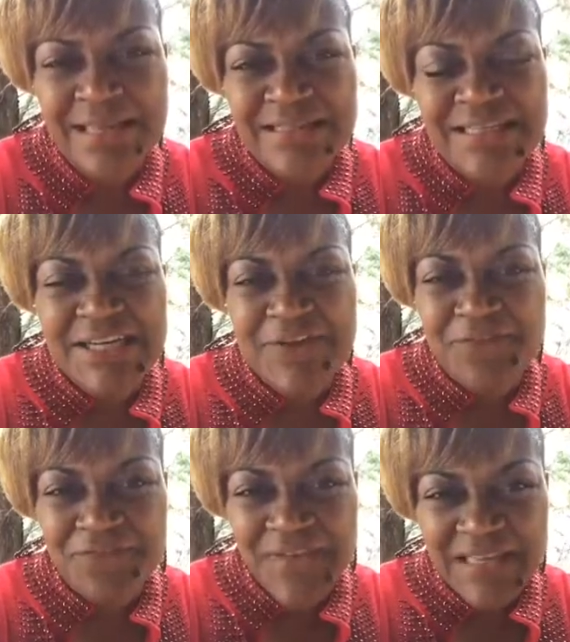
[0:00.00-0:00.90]
Did it
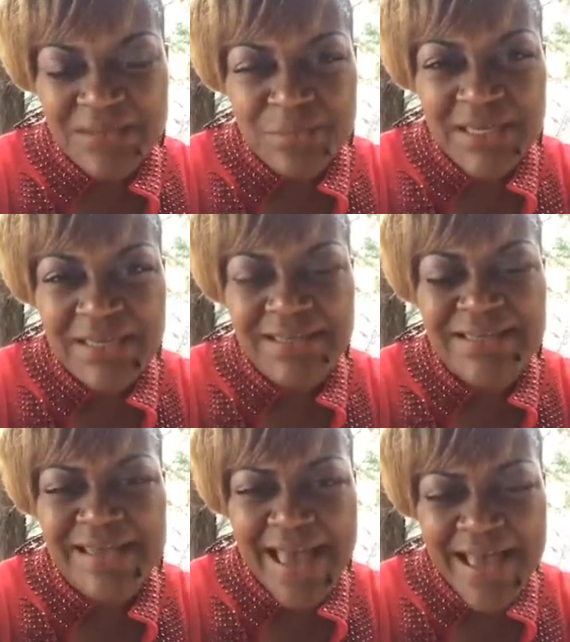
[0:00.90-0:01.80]
affect me?
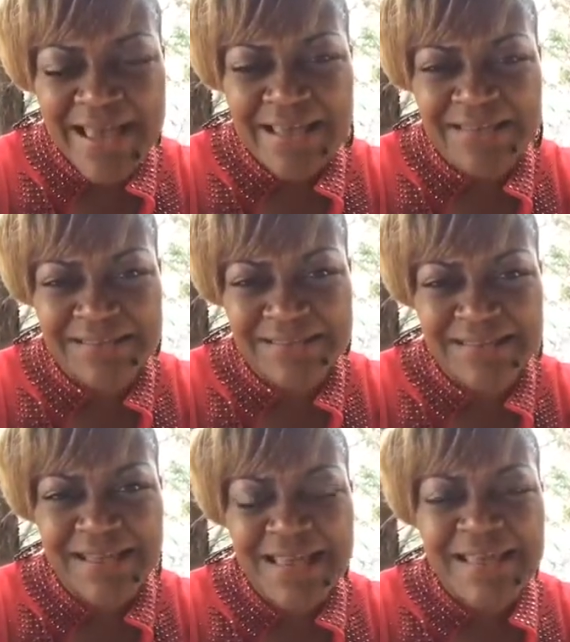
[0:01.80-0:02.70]

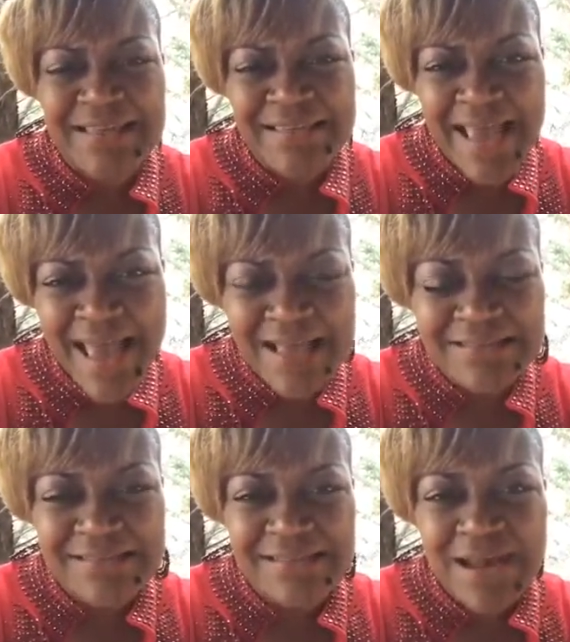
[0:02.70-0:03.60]
Yes.
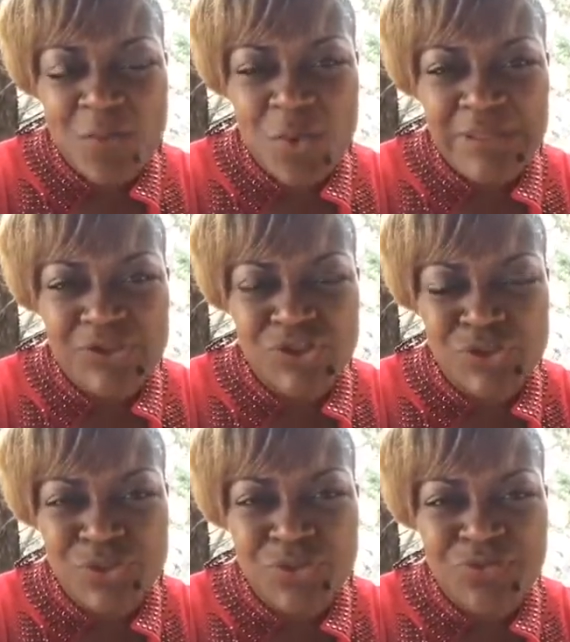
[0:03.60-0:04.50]
Yes. Did I want
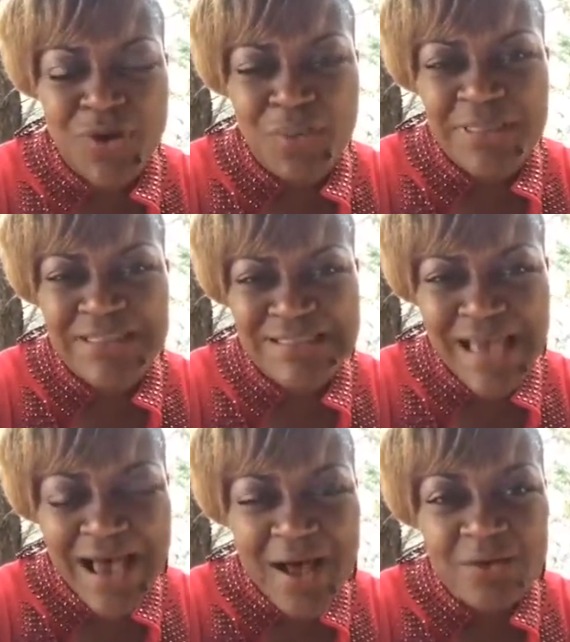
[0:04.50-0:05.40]
to throw in the
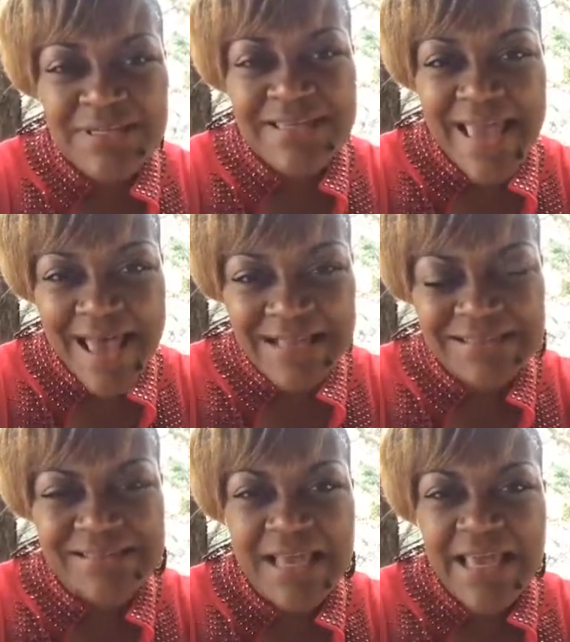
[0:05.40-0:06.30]
towel?
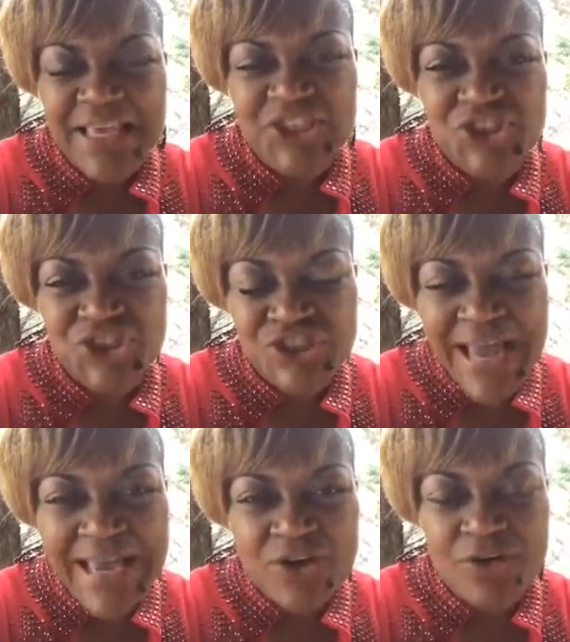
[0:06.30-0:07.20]
Yes. It
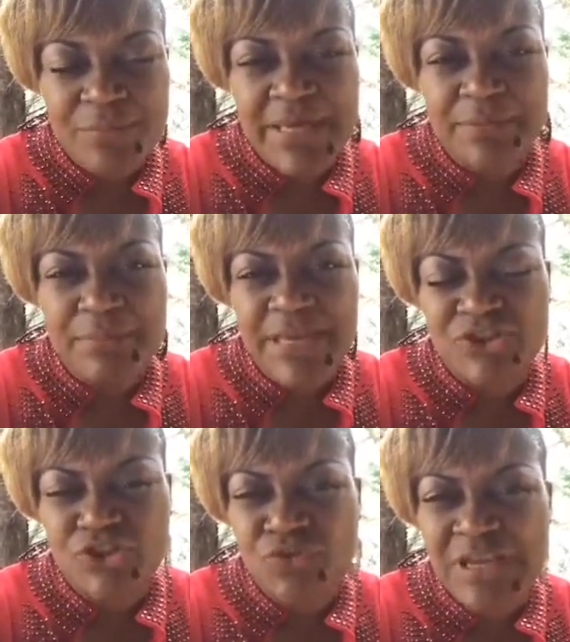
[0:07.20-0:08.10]
shattered my, my
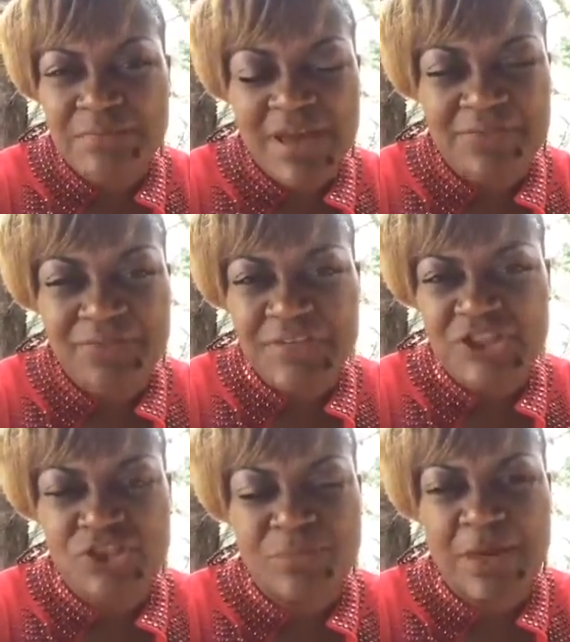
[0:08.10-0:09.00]
dream, my
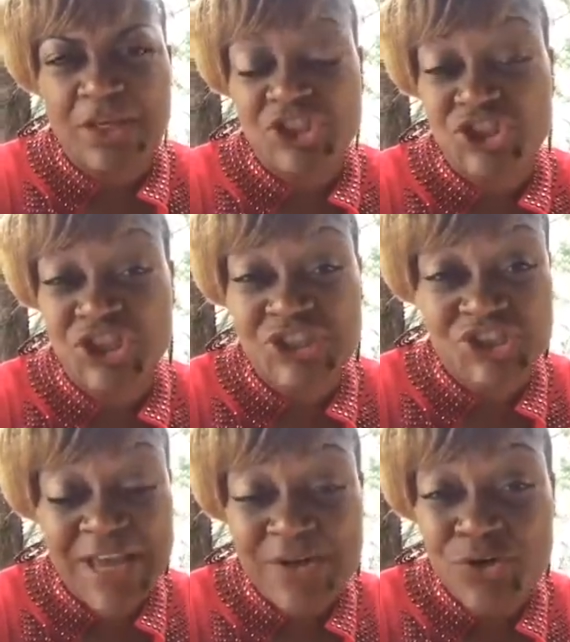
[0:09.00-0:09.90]
vision. My, it, sh it
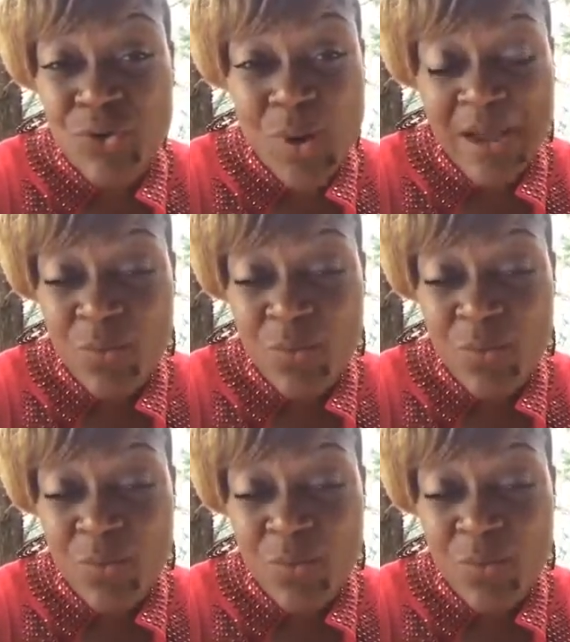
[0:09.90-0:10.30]
shattered who I